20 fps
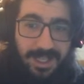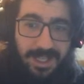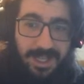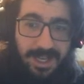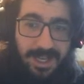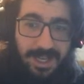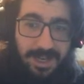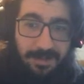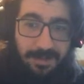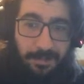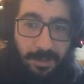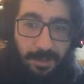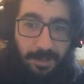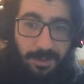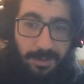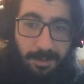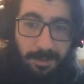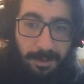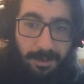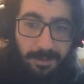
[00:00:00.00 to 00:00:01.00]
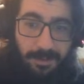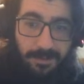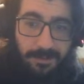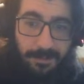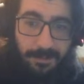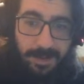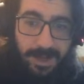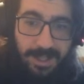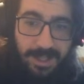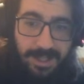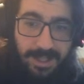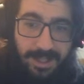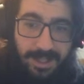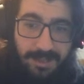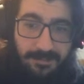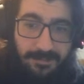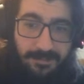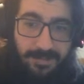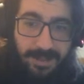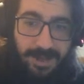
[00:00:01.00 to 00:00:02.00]
an important part of my life
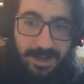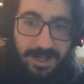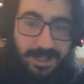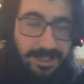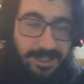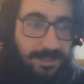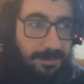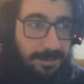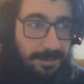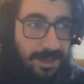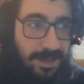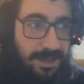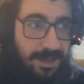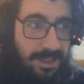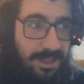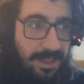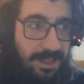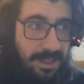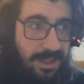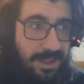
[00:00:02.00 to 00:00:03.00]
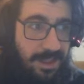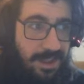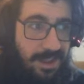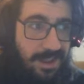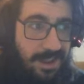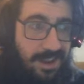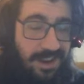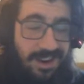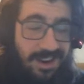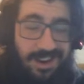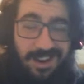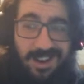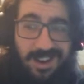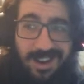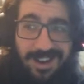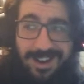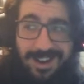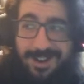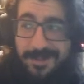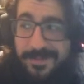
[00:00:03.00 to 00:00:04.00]
for the next month.
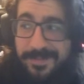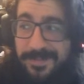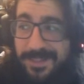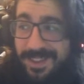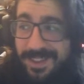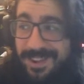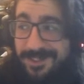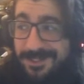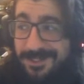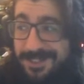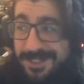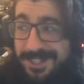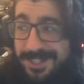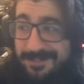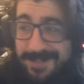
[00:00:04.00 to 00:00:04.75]
Um, I'm losing